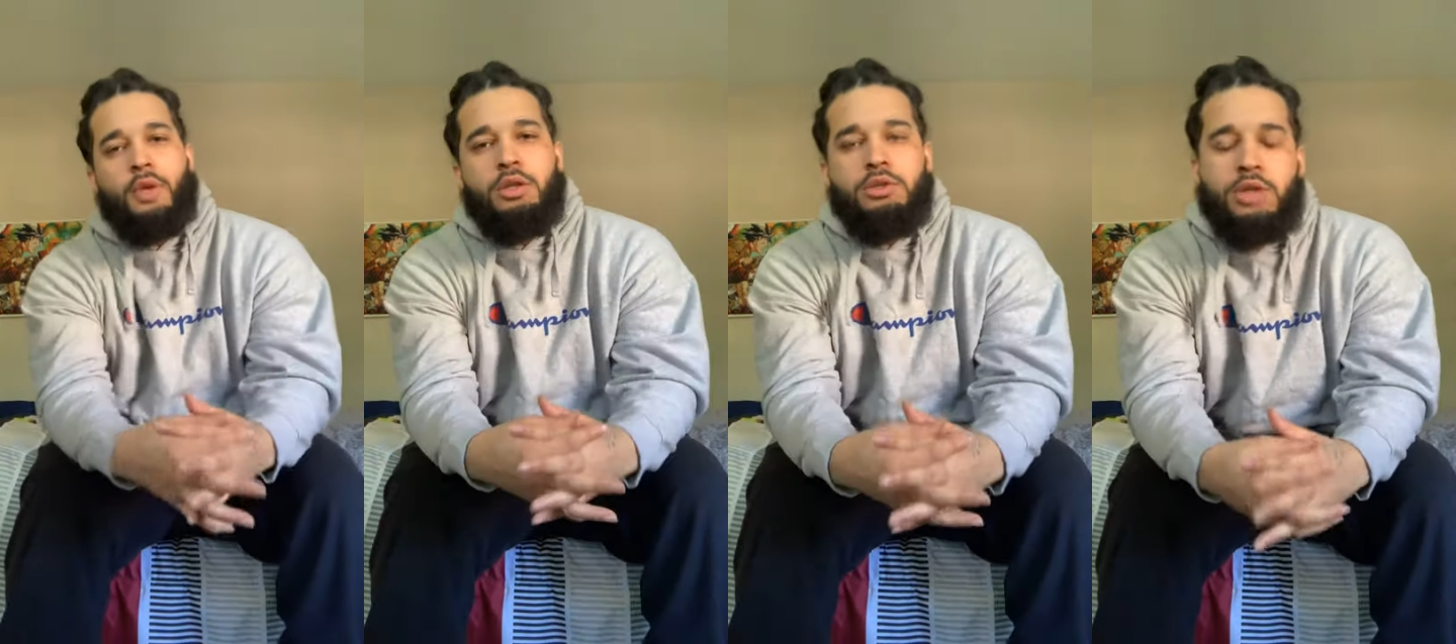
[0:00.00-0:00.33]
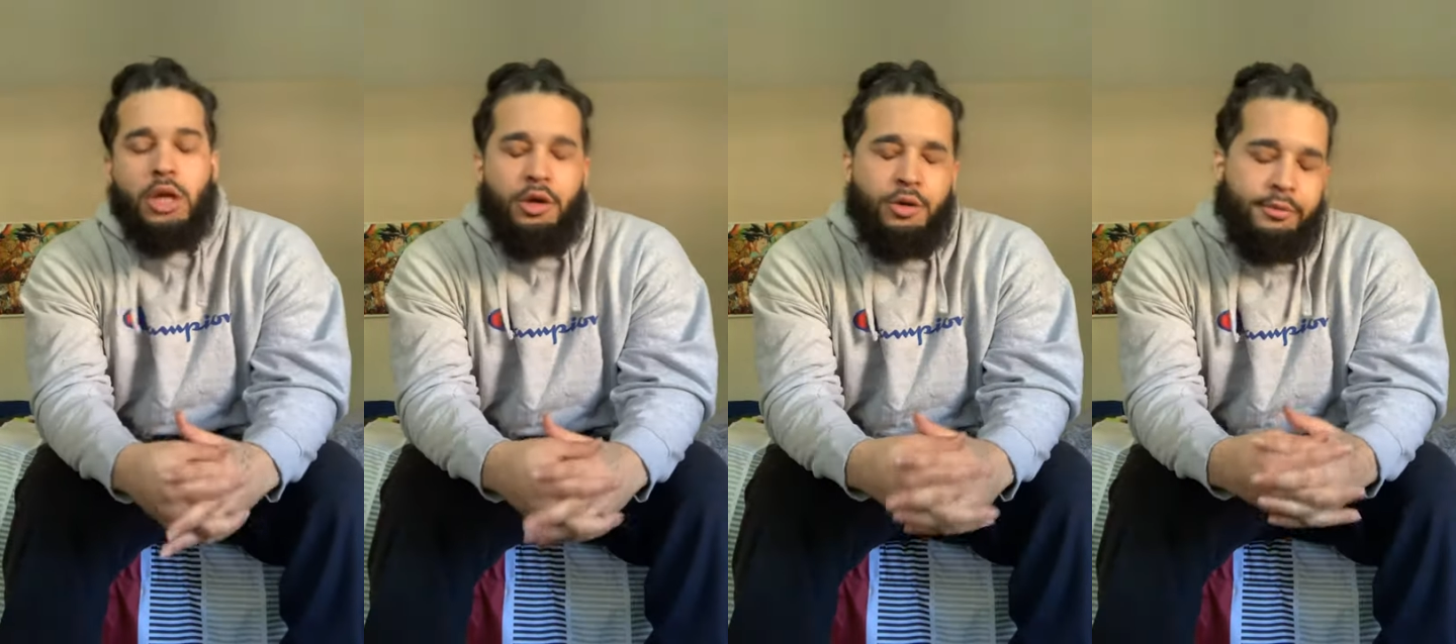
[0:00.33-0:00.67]

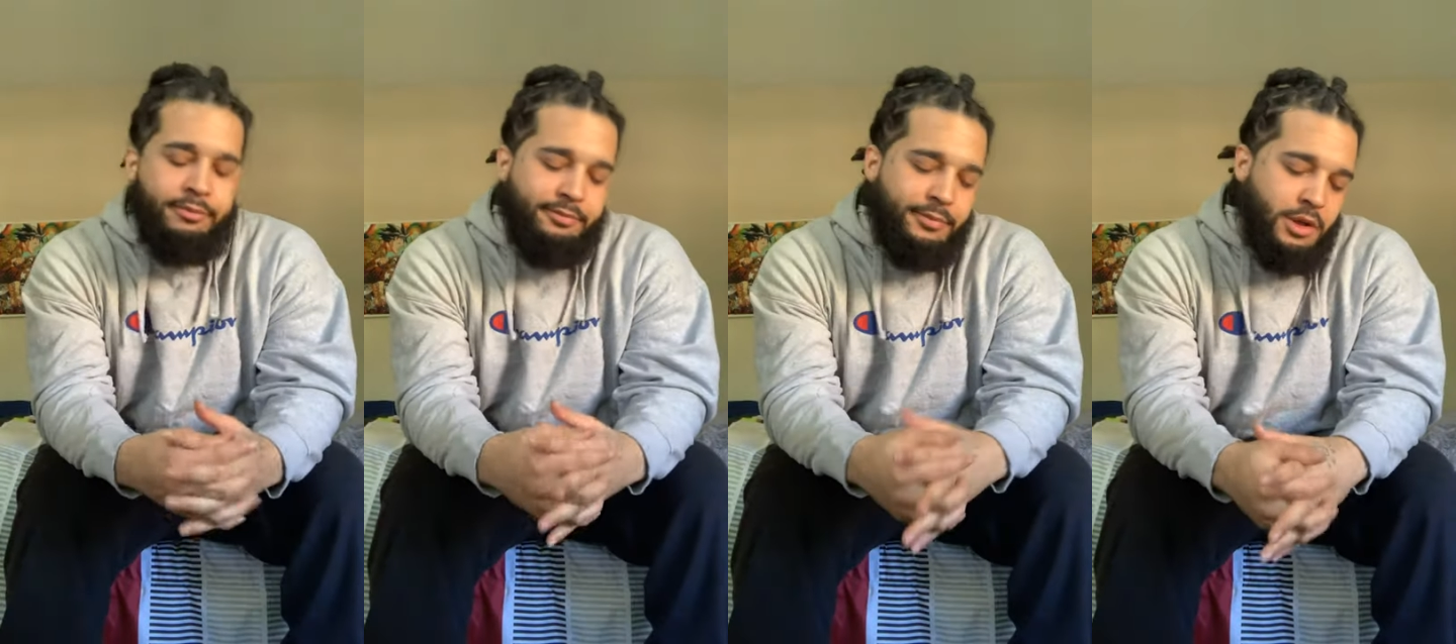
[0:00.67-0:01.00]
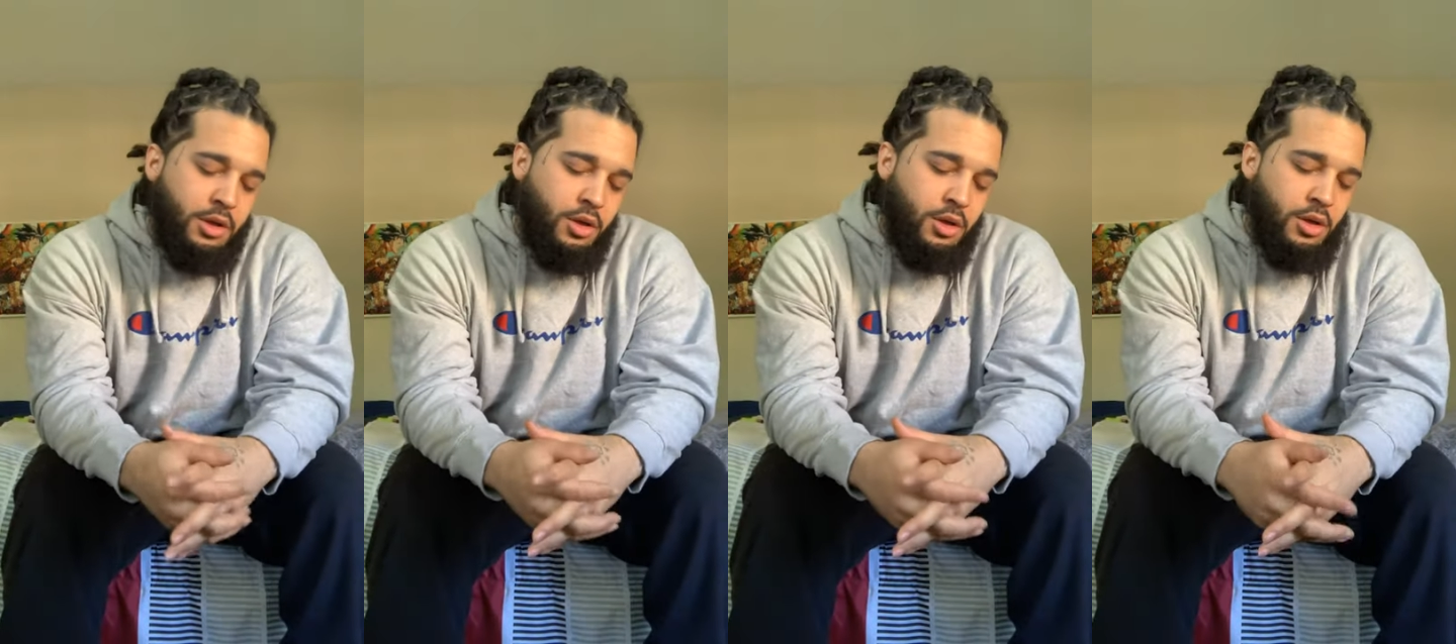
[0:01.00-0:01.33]
So
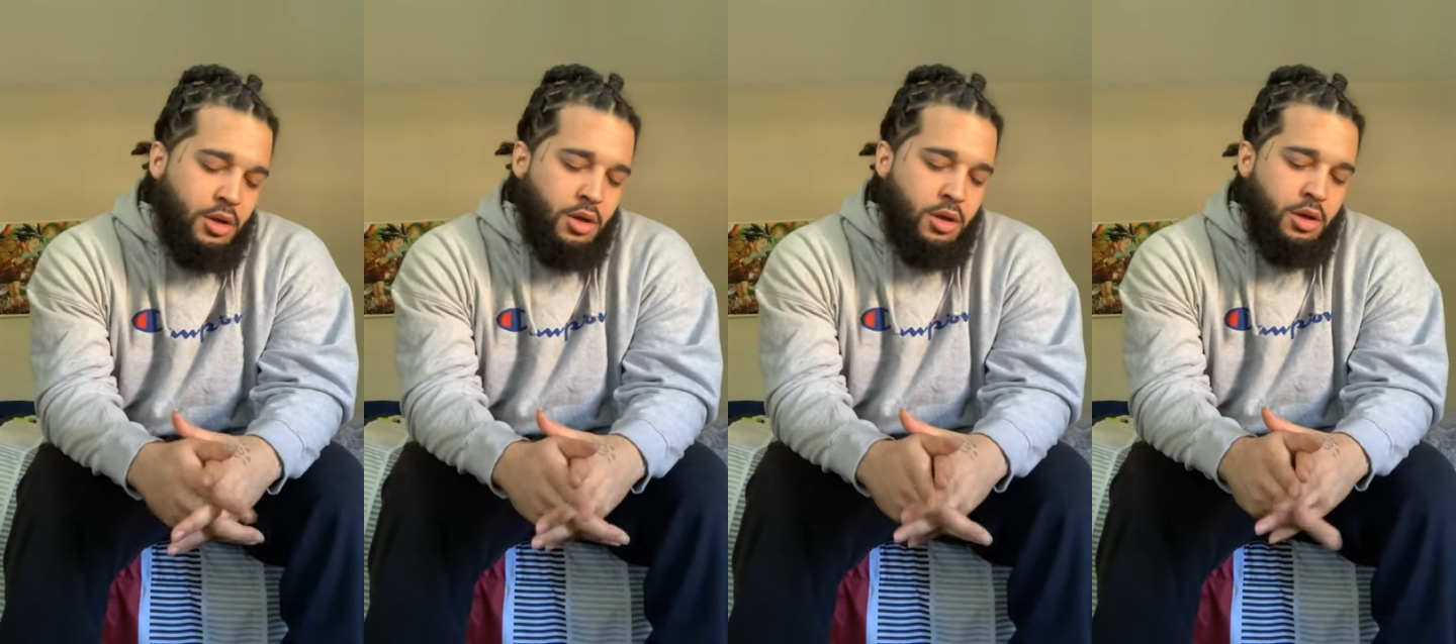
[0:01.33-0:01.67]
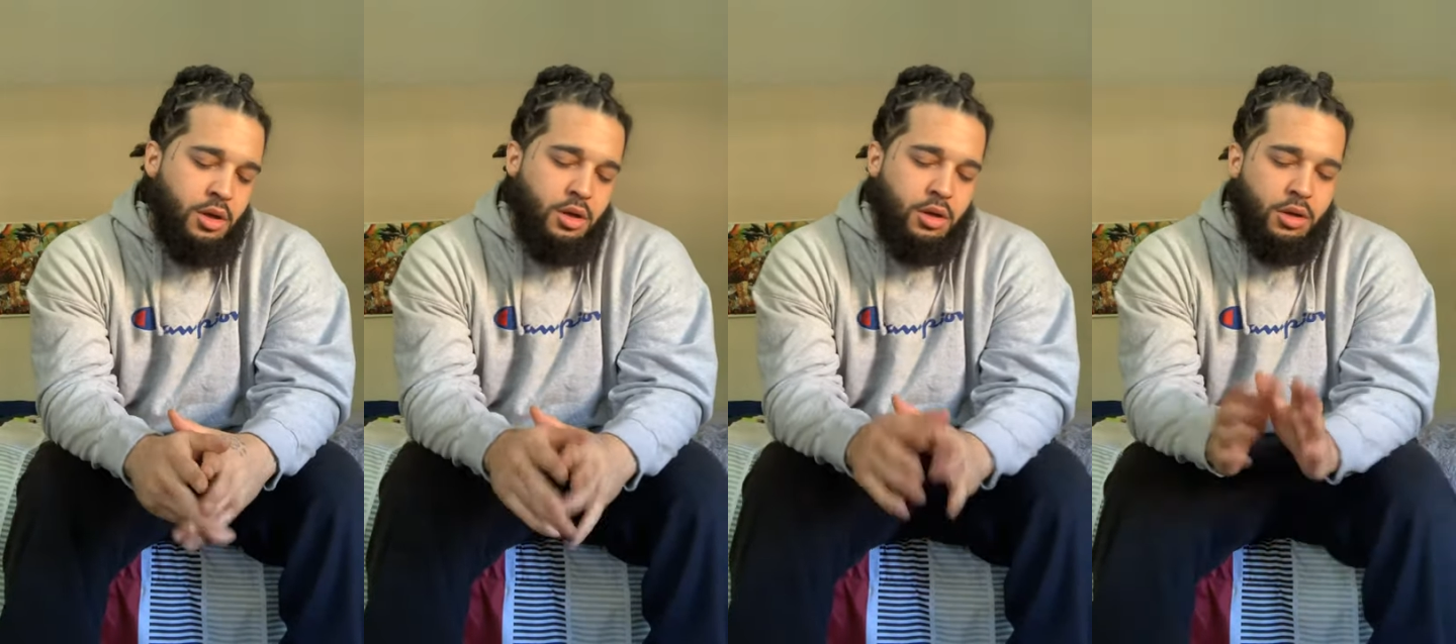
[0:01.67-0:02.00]

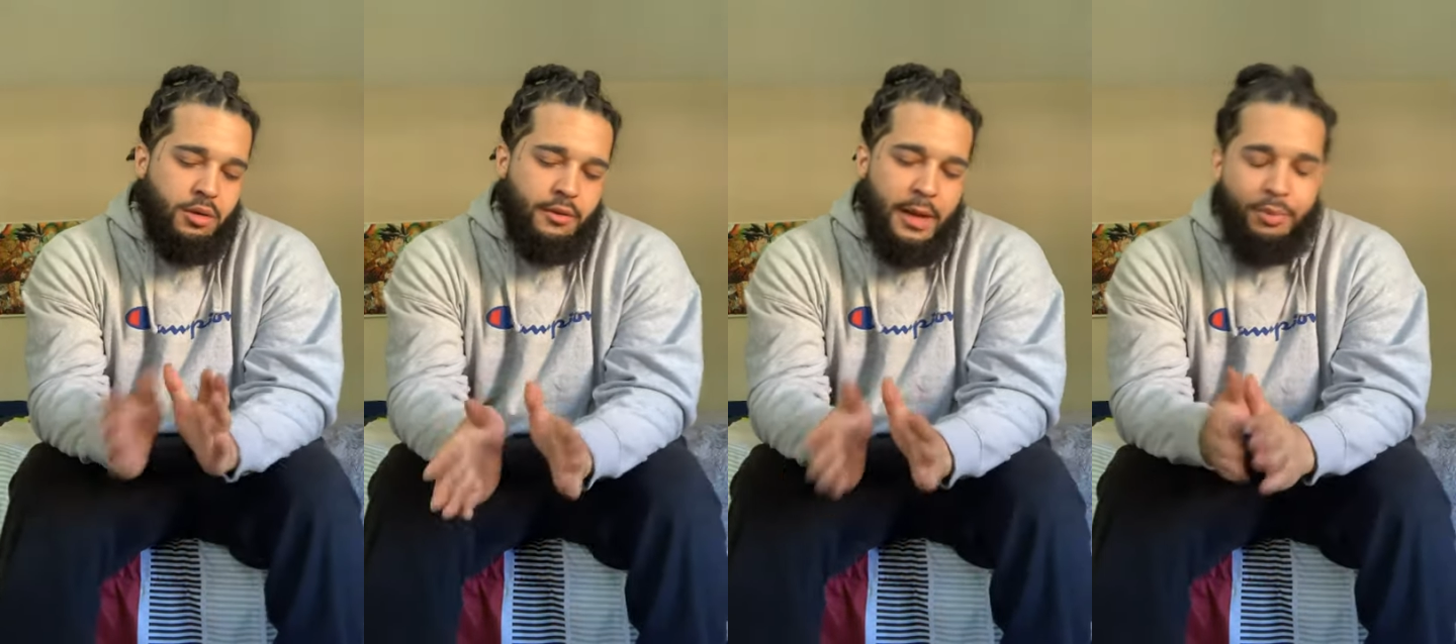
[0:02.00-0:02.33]
they